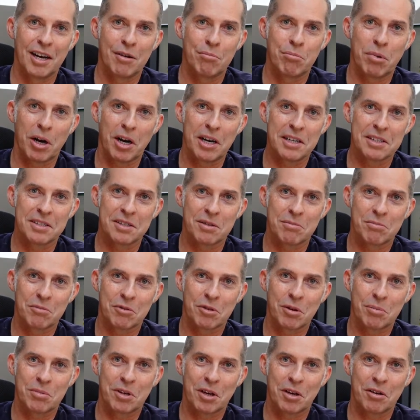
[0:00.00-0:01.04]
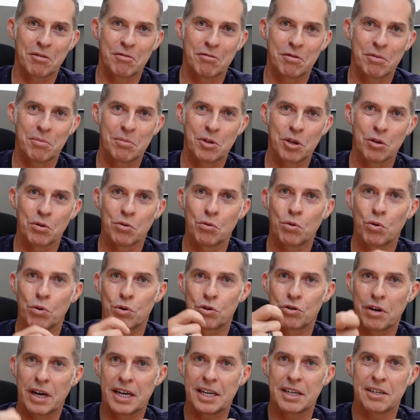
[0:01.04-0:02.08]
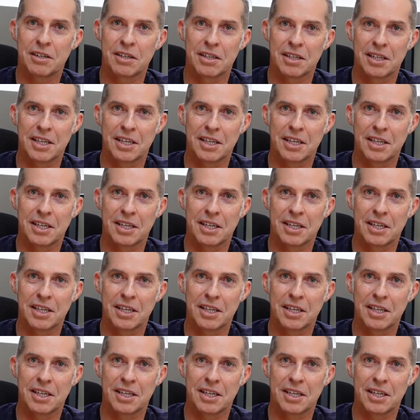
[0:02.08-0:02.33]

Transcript: buy some crypto from you or trade